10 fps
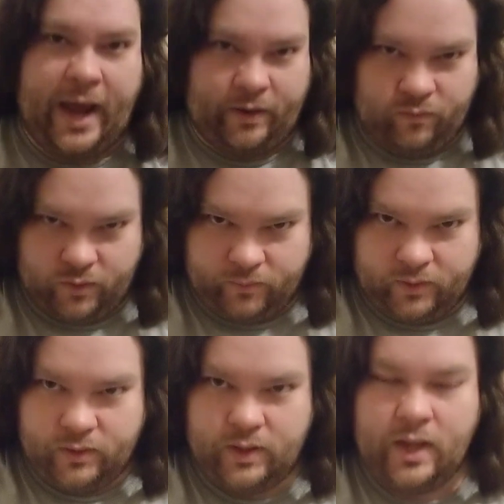
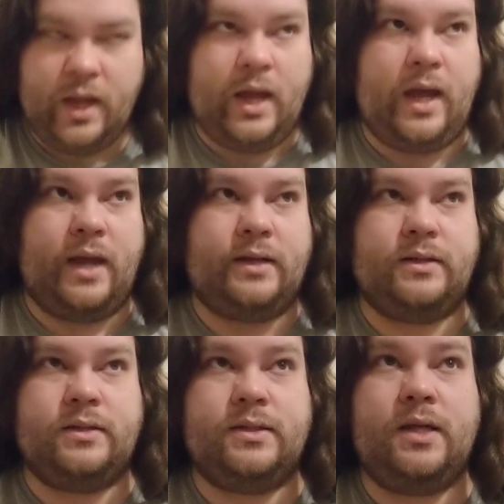equitable
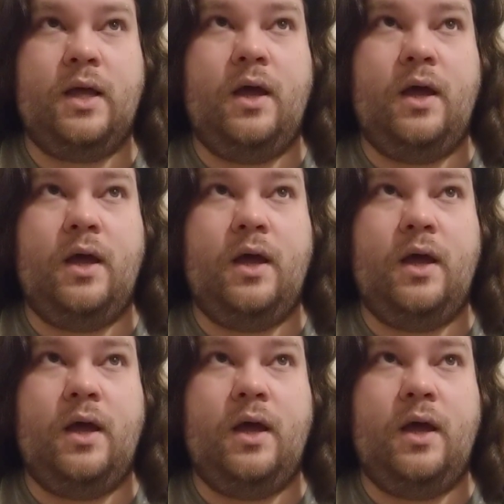and